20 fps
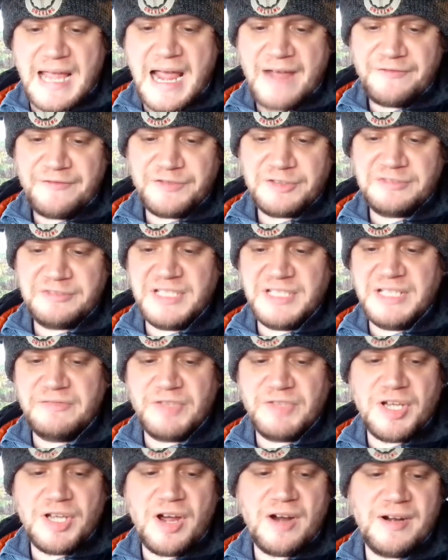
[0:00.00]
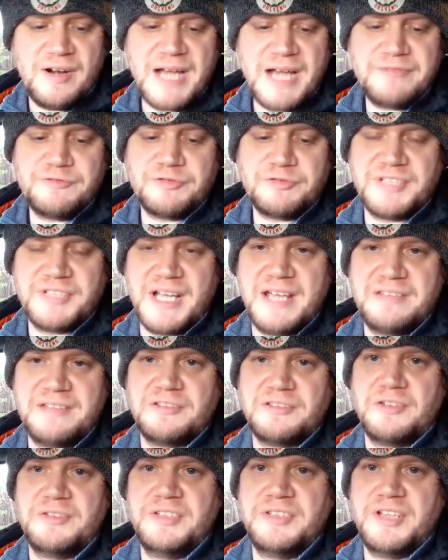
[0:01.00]
after seeing the car
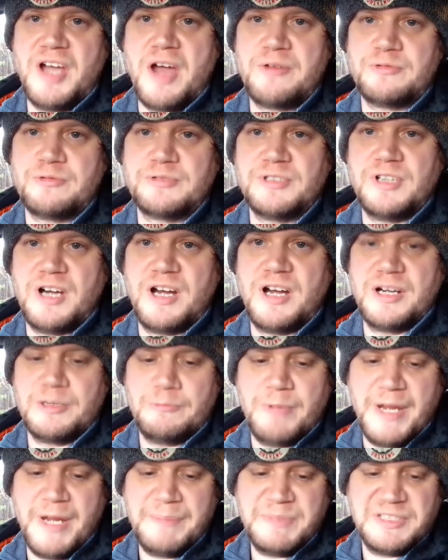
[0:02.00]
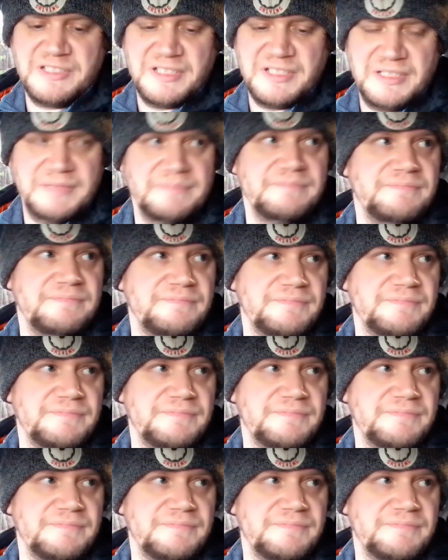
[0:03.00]
advertised on the Arnold Clark website.